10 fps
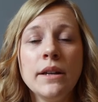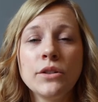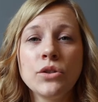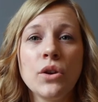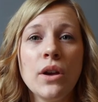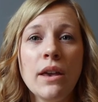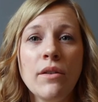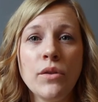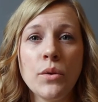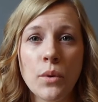So
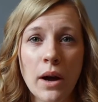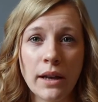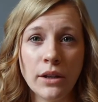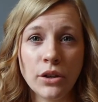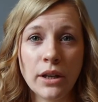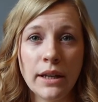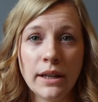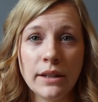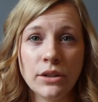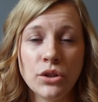if you are
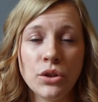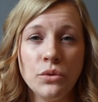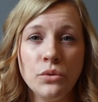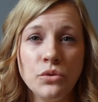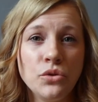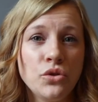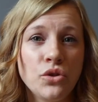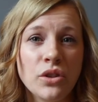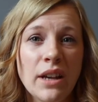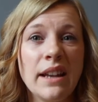looking to
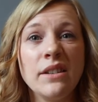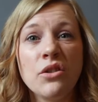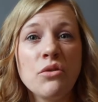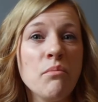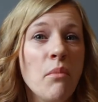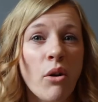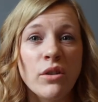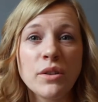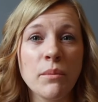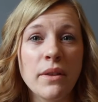just kind of
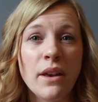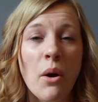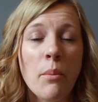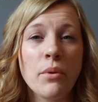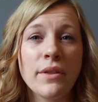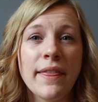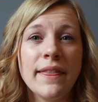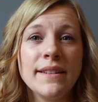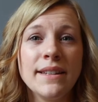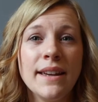mock something up within
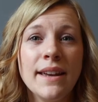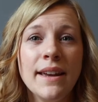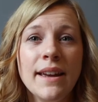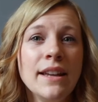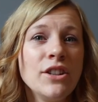the day,